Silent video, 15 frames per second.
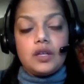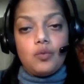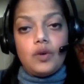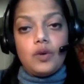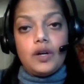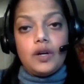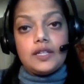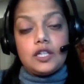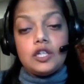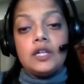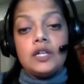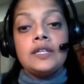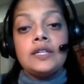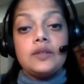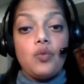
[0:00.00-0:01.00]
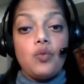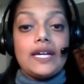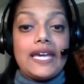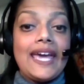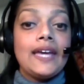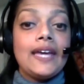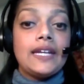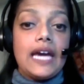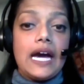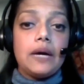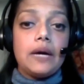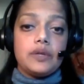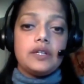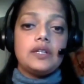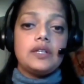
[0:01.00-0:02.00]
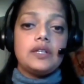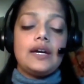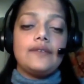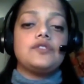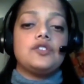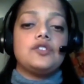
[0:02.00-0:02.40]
what can happen after